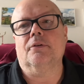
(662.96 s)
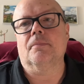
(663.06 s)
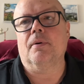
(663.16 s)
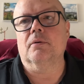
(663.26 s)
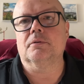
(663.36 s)

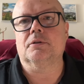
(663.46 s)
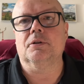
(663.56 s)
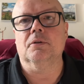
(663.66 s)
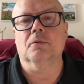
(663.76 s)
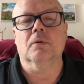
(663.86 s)
opposed
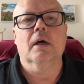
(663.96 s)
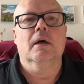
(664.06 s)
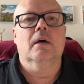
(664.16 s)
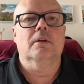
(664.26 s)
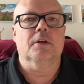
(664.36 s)
to
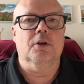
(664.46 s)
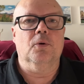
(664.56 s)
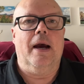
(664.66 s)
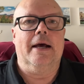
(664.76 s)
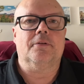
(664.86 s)
the
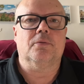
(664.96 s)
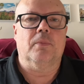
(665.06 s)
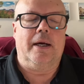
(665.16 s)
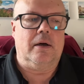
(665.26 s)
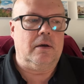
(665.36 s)
US,
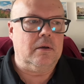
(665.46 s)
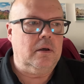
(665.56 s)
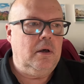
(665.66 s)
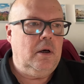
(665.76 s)
where